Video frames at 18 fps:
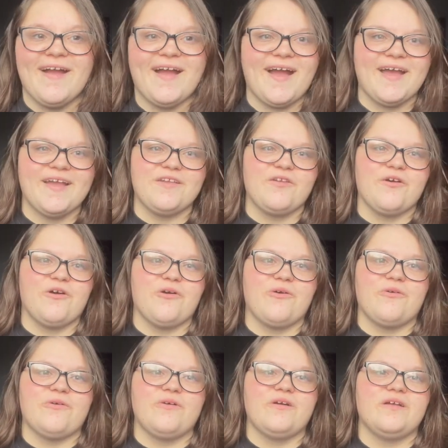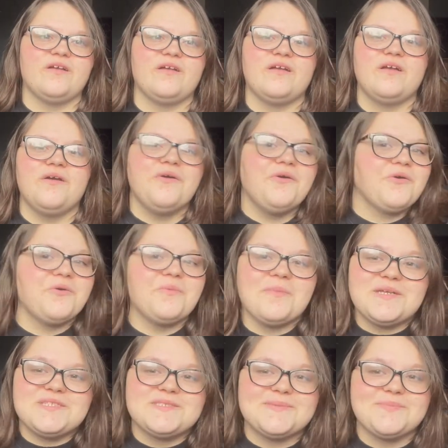I know who
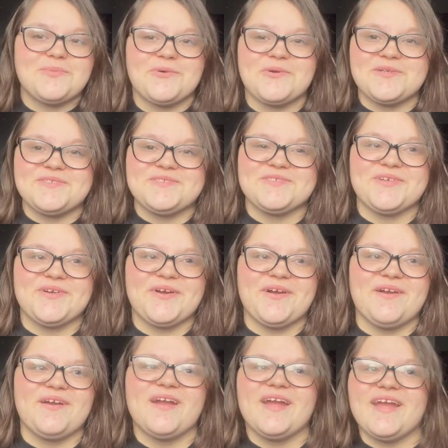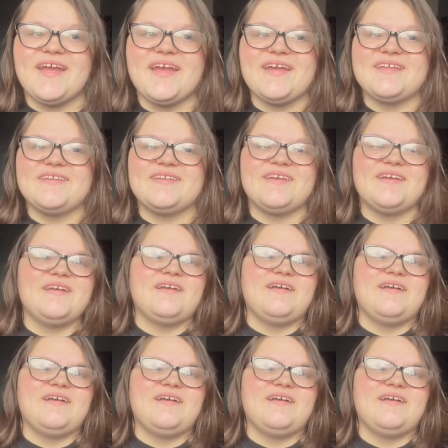my supporters are and